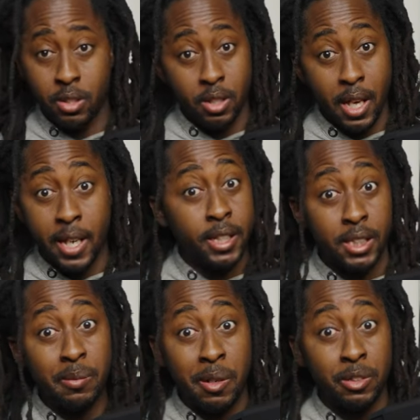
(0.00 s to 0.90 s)
Yeah, I didn't
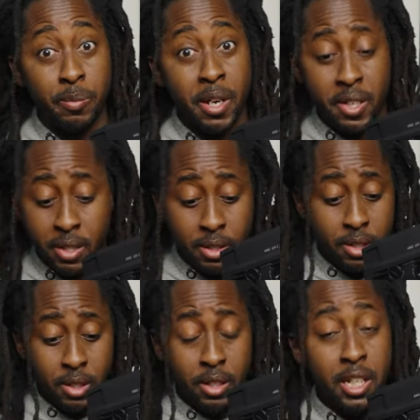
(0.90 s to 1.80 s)
tell them I was American.
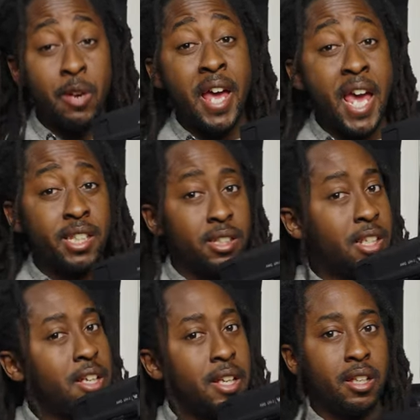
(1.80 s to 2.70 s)
They were asking.
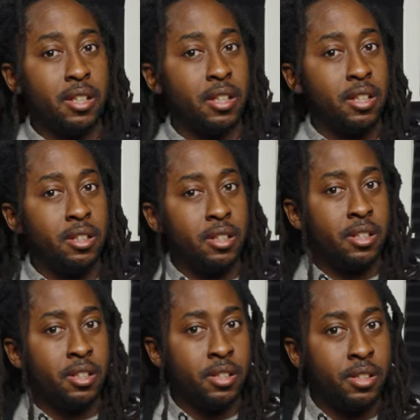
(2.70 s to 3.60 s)
I was like,
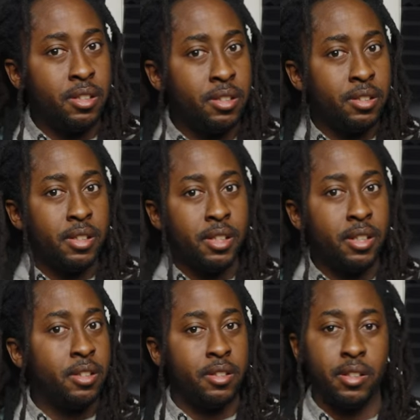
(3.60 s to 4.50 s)
oh, uh,
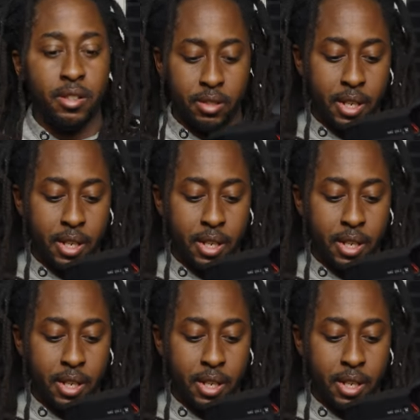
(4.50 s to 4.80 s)
man.